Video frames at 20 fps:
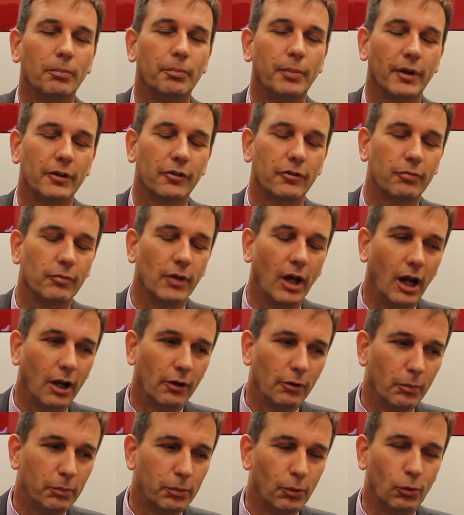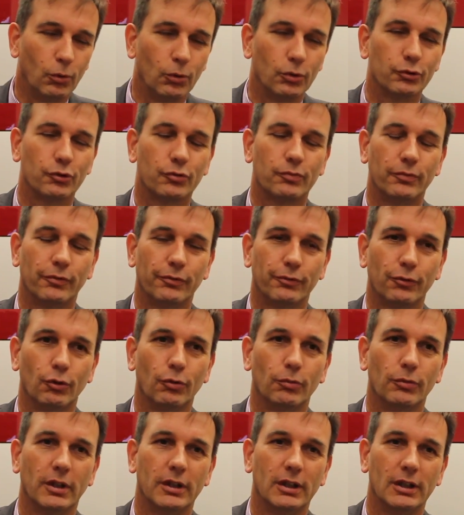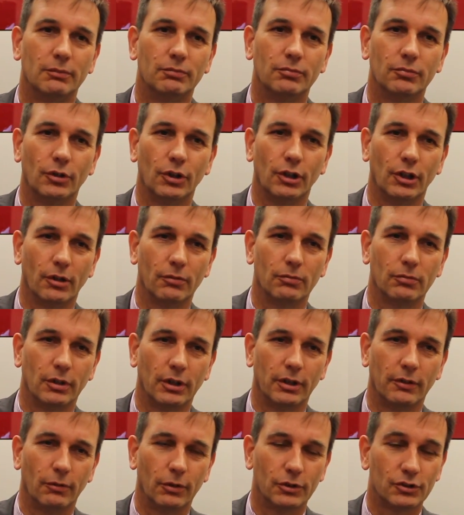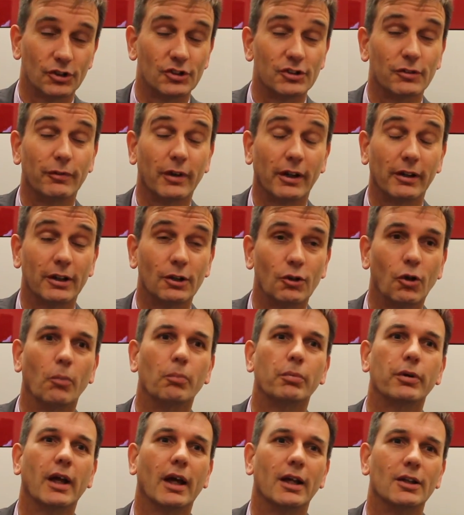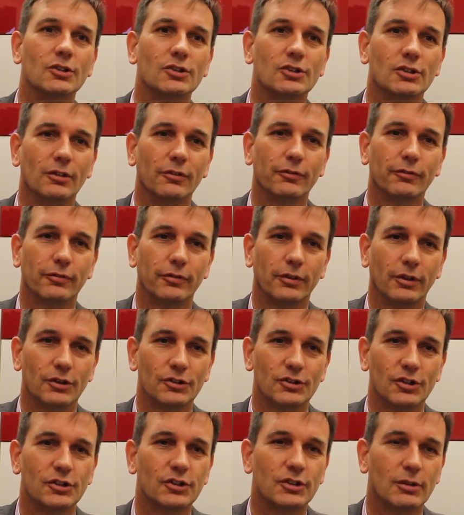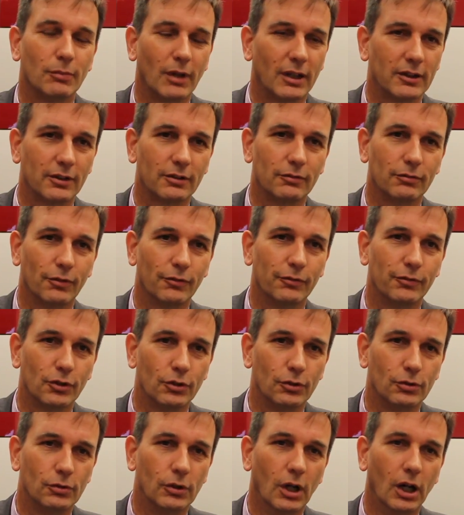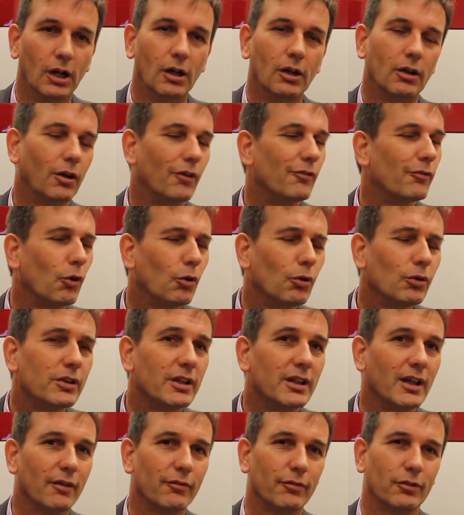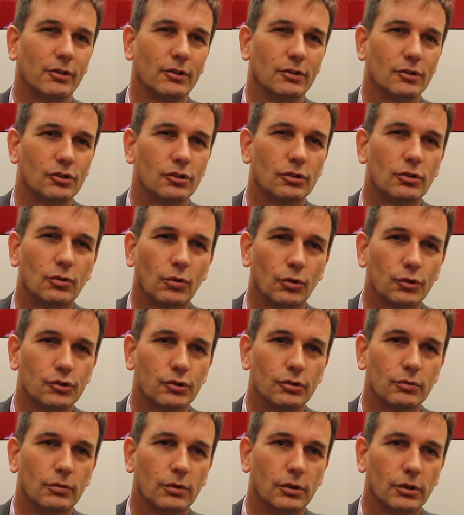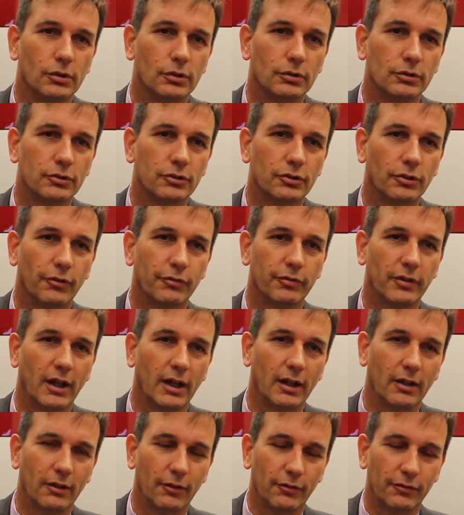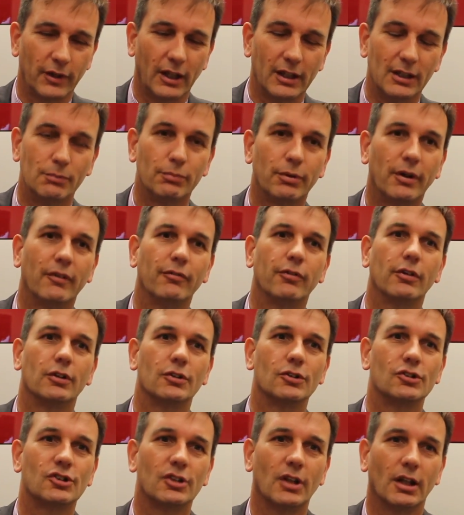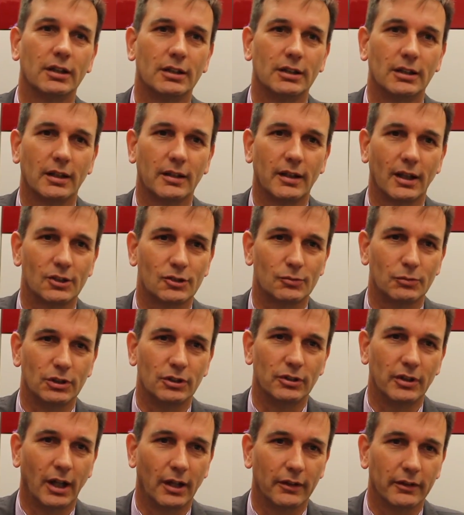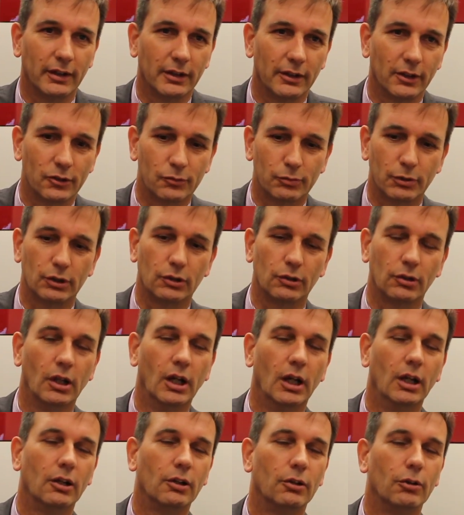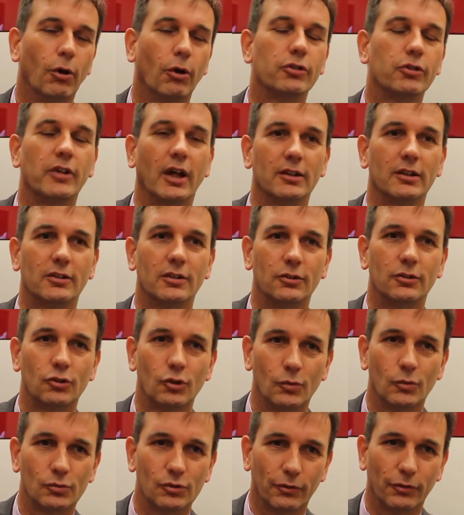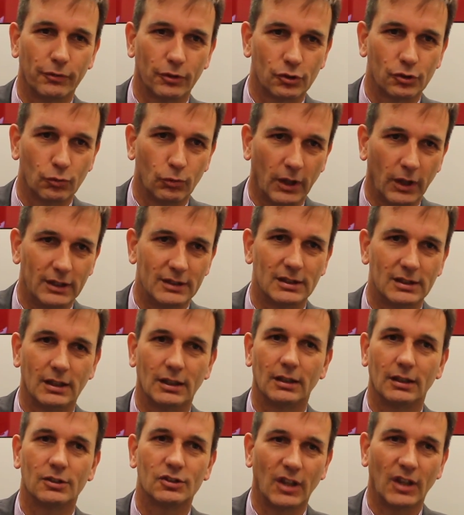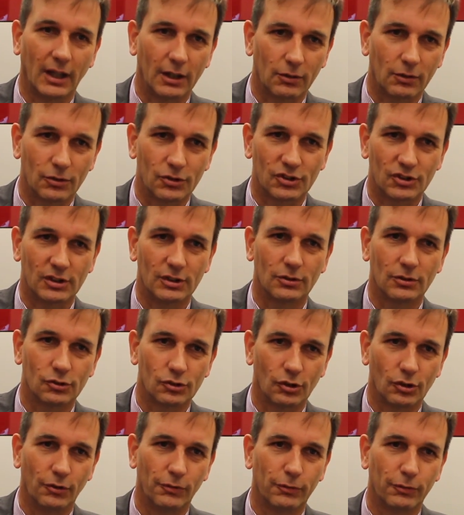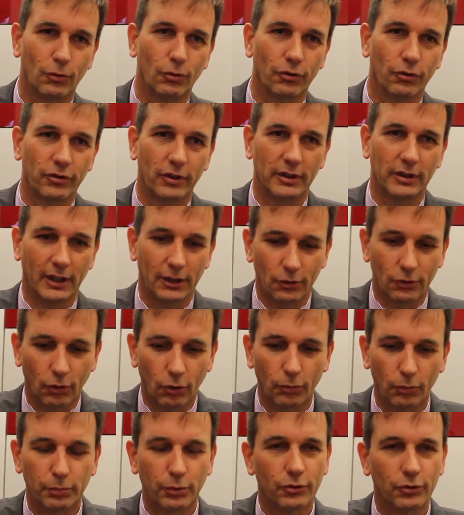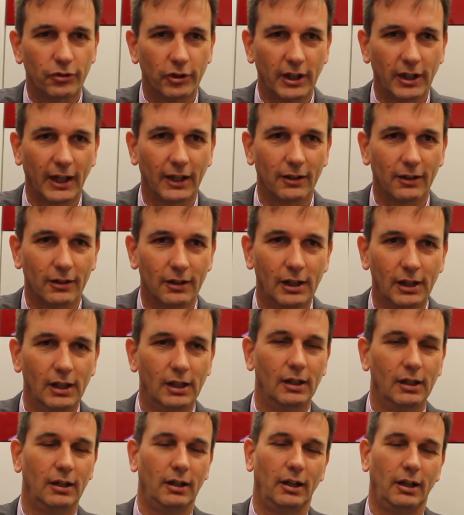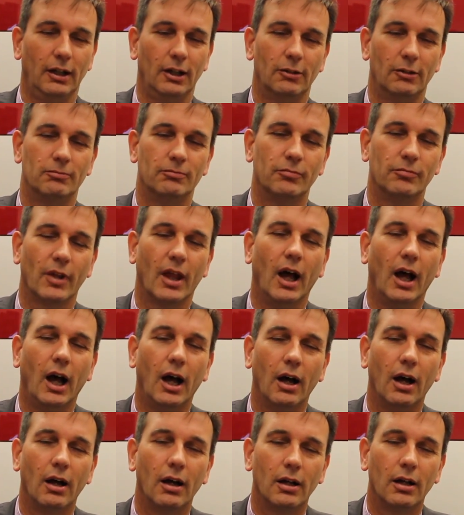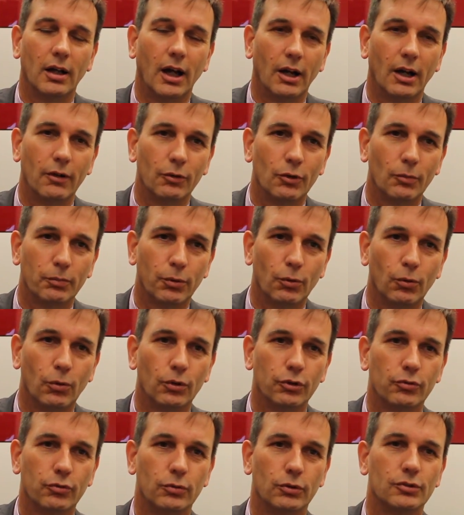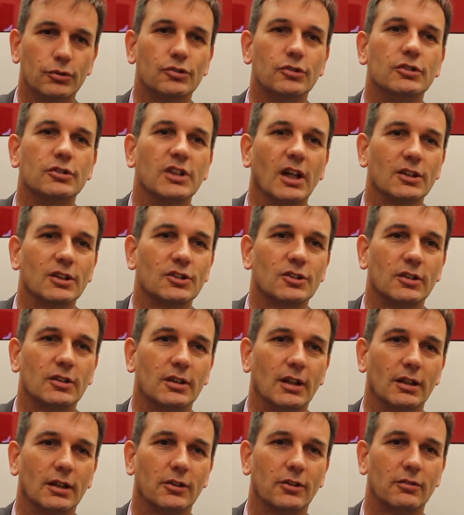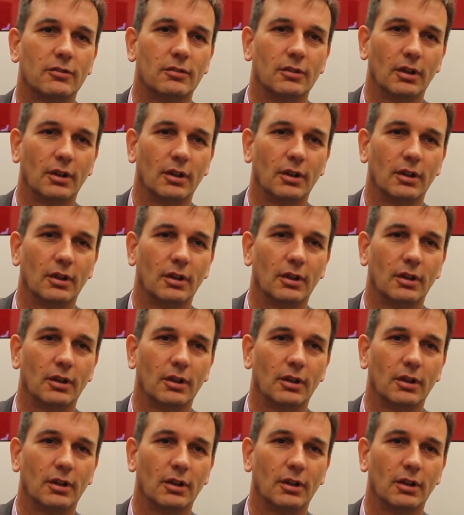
But our report firmly, which is a very comprehensive, systematic review of all the evidence across the world of any prevalence study that has been done, and it's been looked at in terms of its weighting, its accuracy and so forth, and then all put together, our report would suggest that